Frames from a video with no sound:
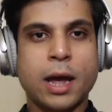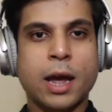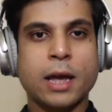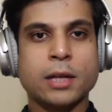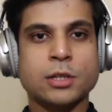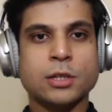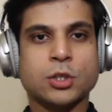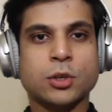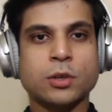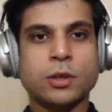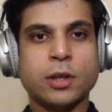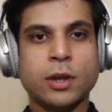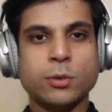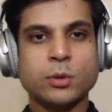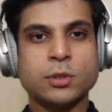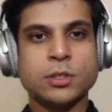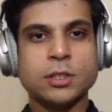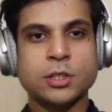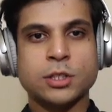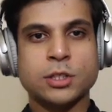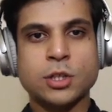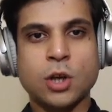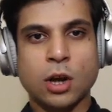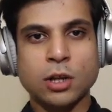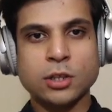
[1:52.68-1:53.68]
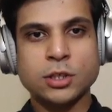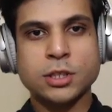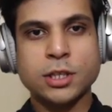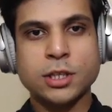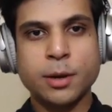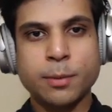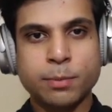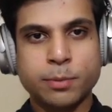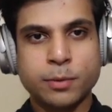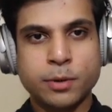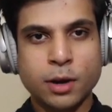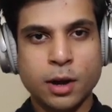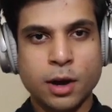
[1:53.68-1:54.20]
And so there was this
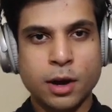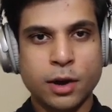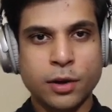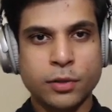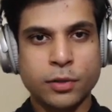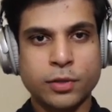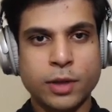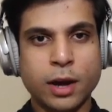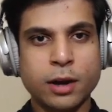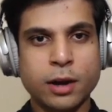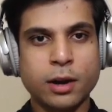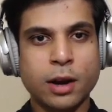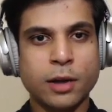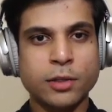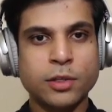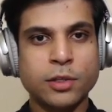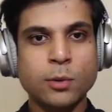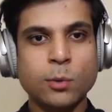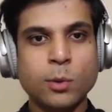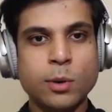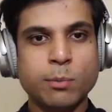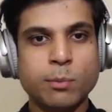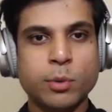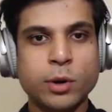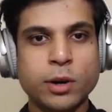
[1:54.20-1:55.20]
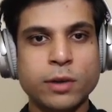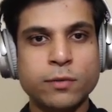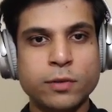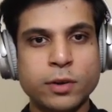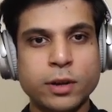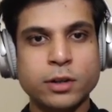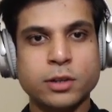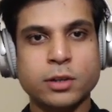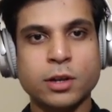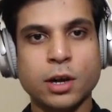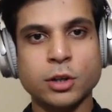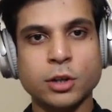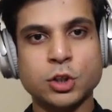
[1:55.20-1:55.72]
concept that I think we
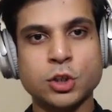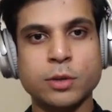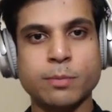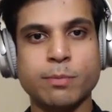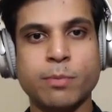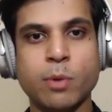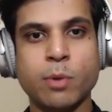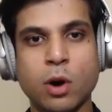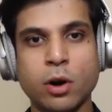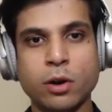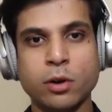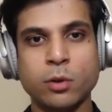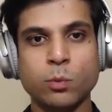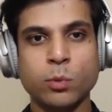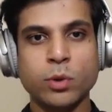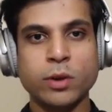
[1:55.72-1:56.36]
briefly touched upon.